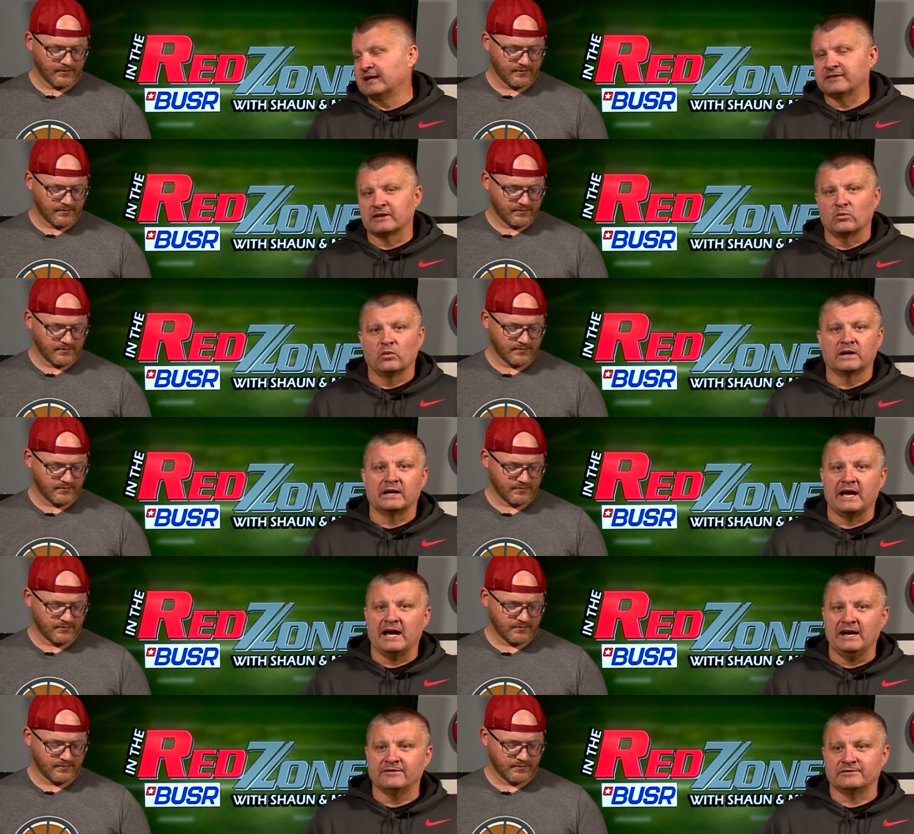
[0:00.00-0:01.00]
Speaker 1: I think one and
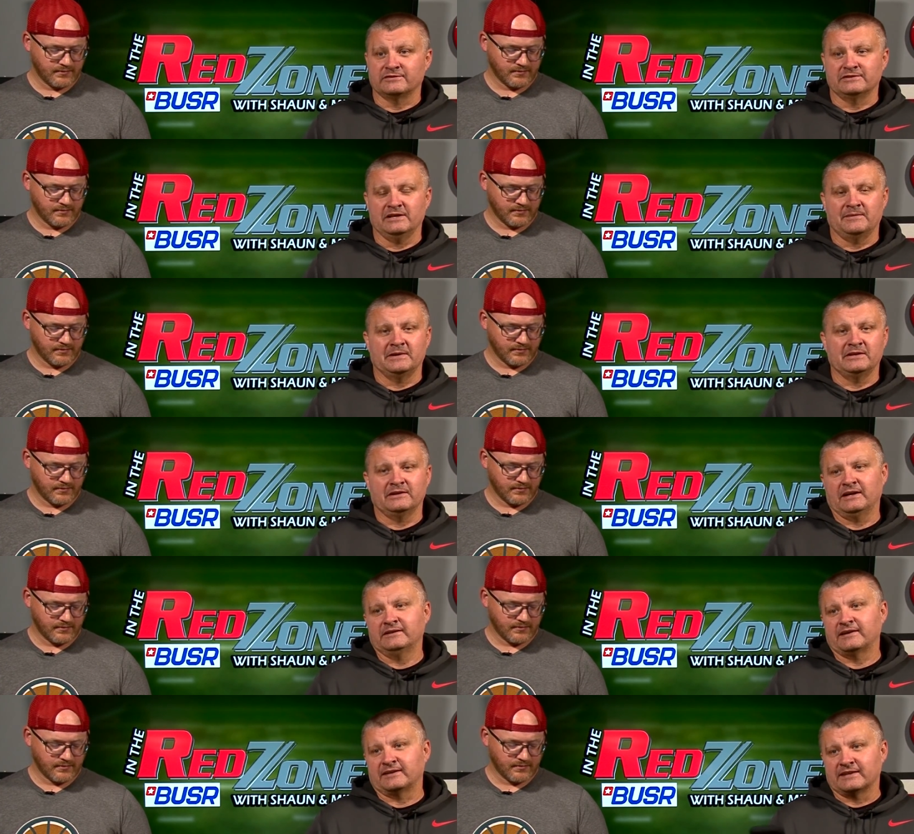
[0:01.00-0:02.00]
a half is, I mean,
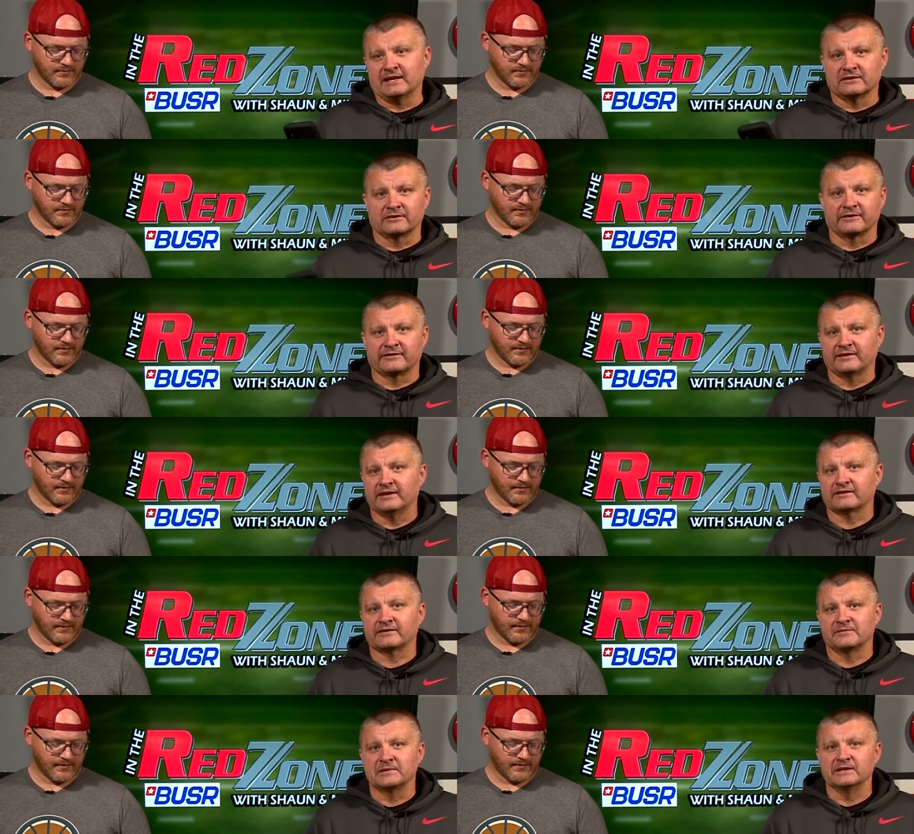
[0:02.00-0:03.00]
I'd take that clear to
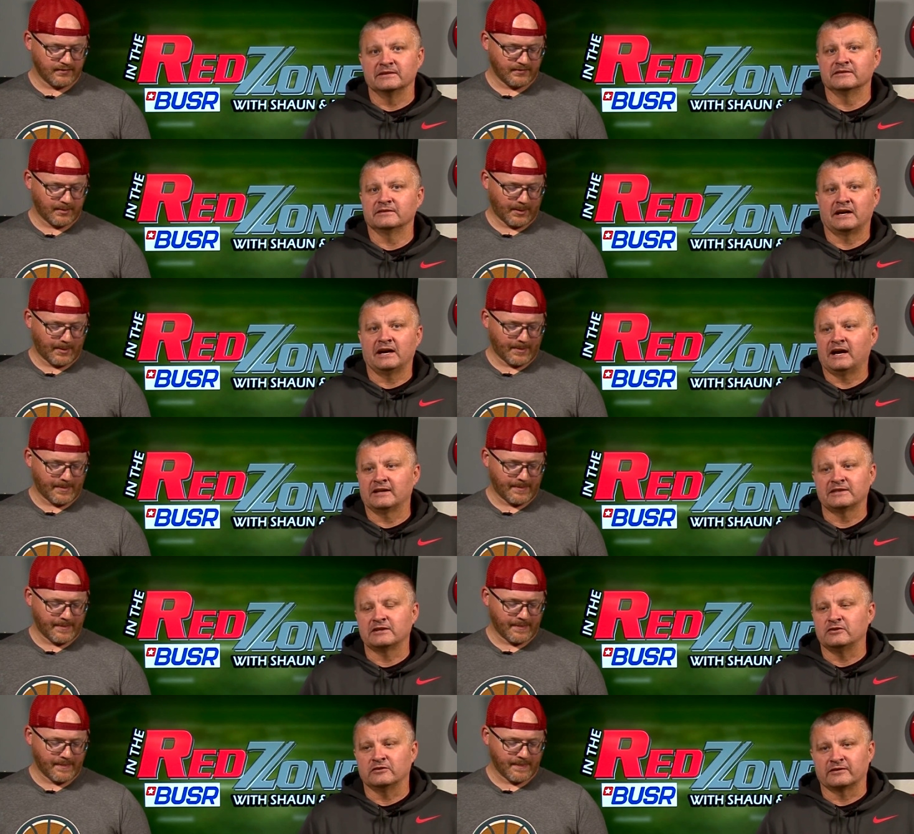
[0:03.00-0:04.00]
six. I mean, I
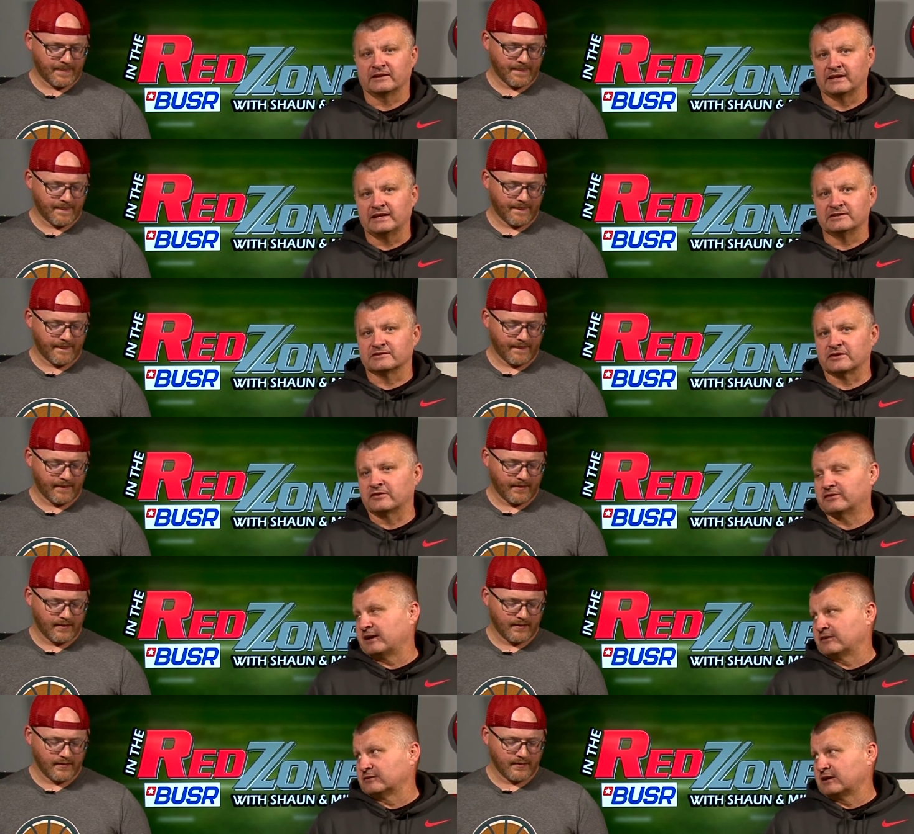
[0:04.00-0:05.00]
think UCLA just
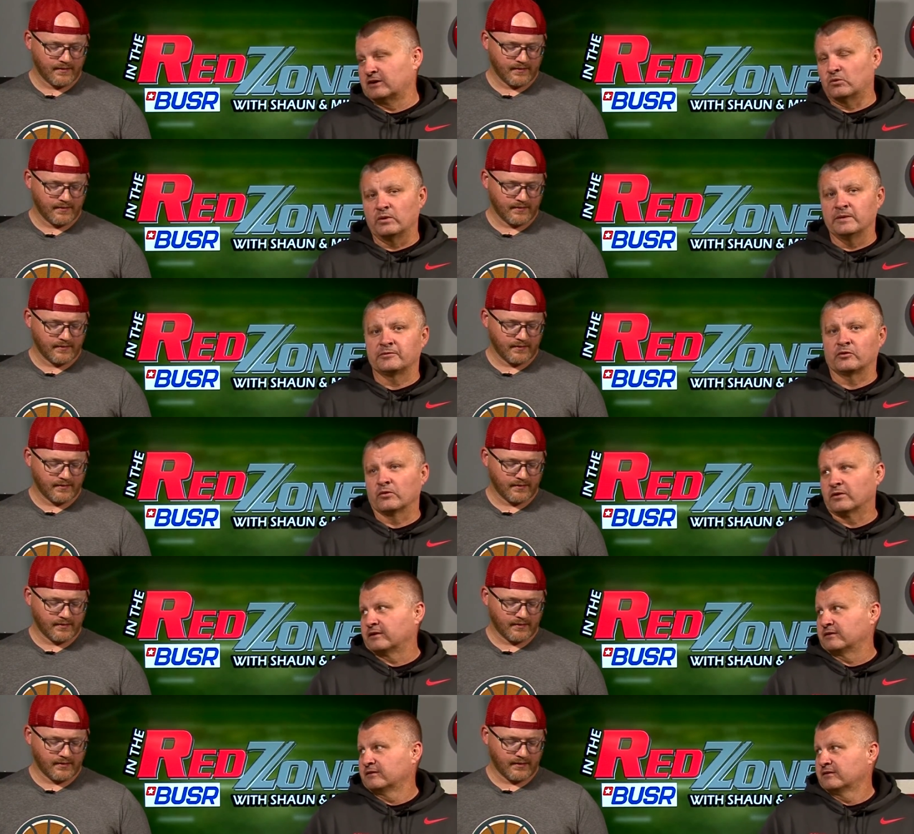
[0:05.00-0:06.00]
goes out and kind of whips
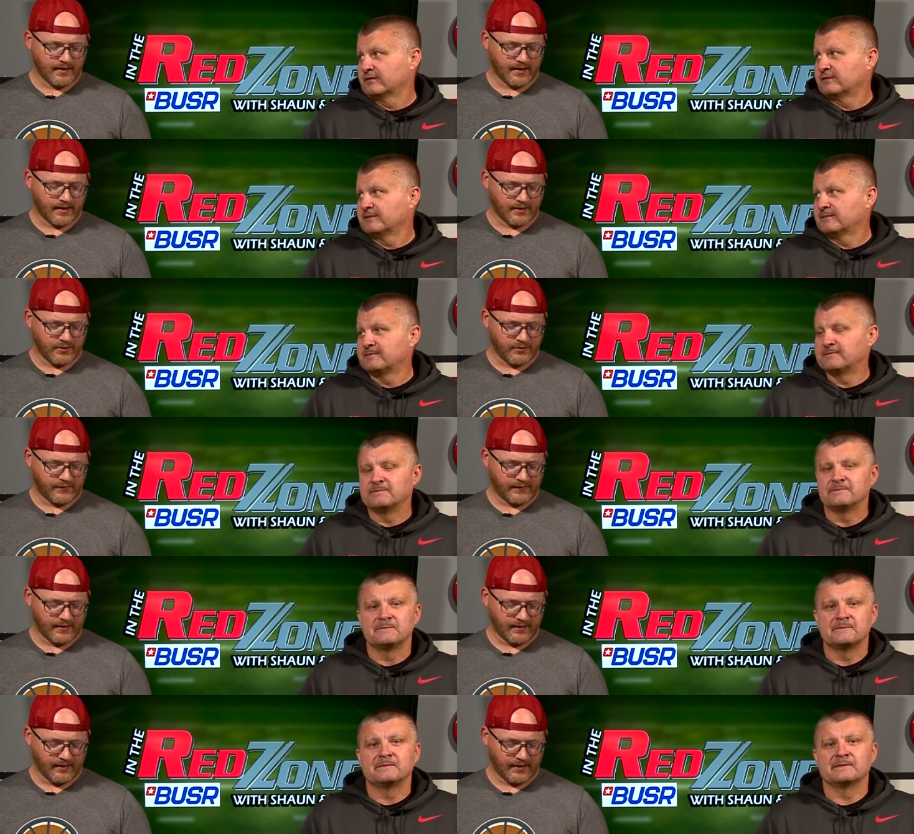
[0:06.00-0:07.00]
Oregon.
Speaker 2: Yeah,
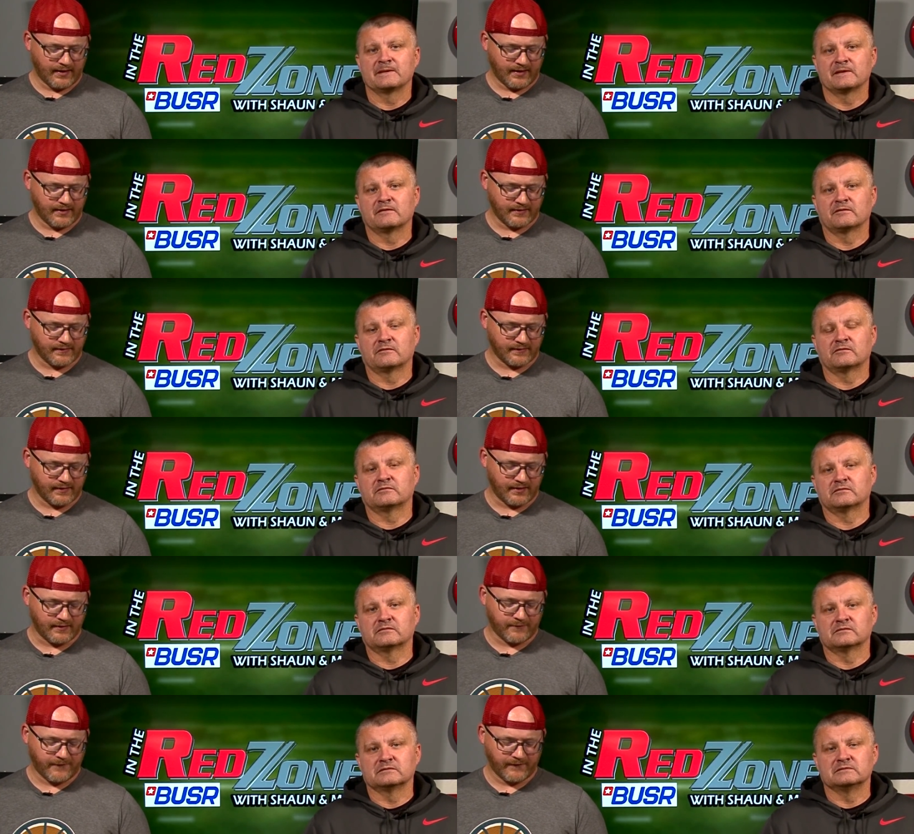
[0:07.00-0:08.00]
UCLA is,
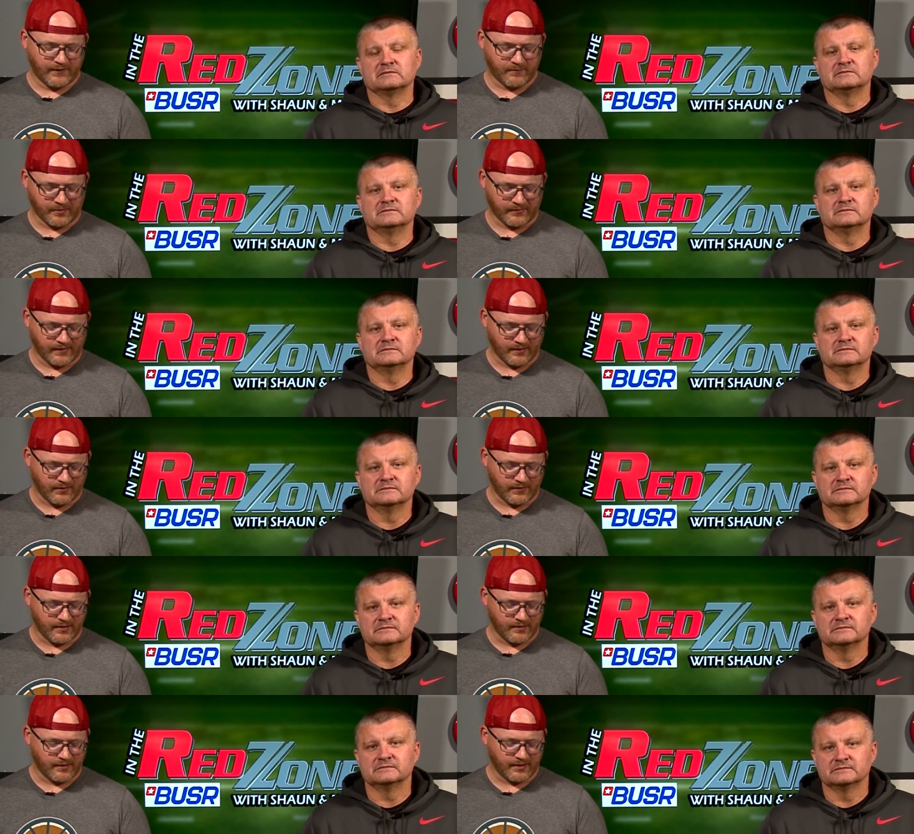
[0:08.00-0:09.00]
is 50% on
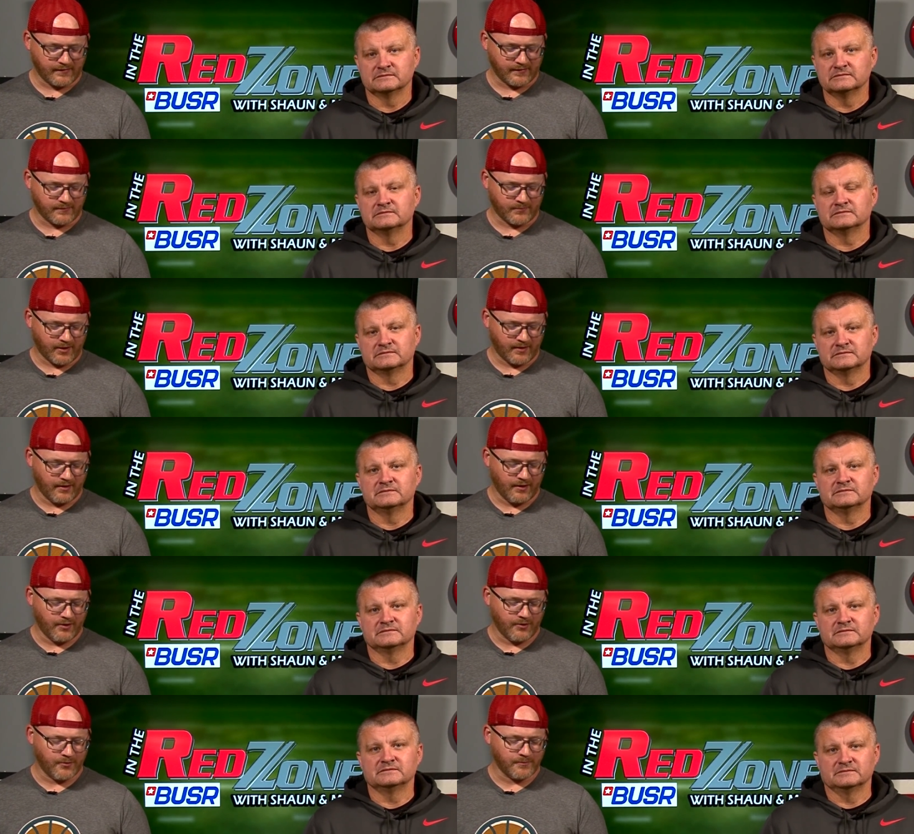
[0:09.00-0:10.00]
the year against the spread at
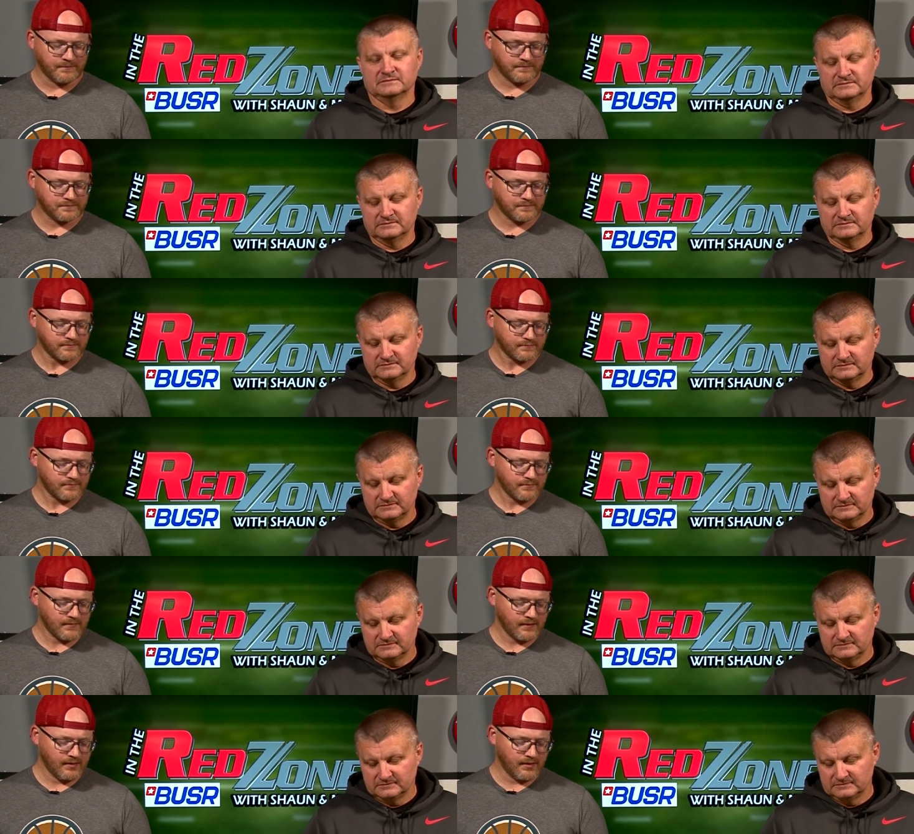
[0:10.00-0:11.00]
home.
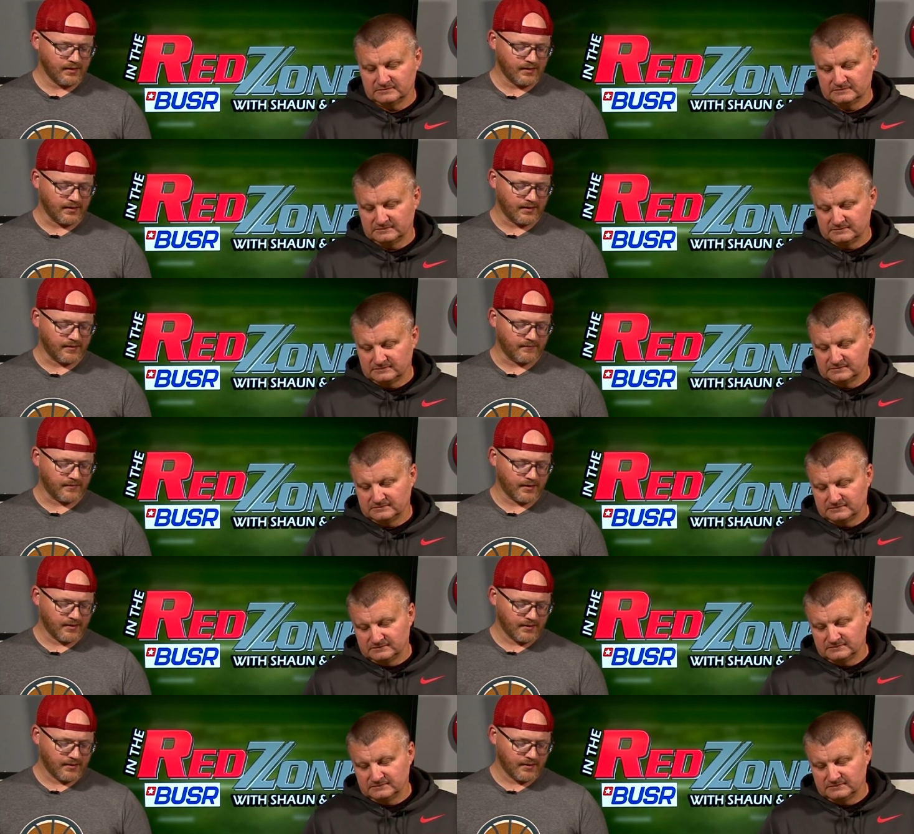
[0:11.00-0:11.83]
Um,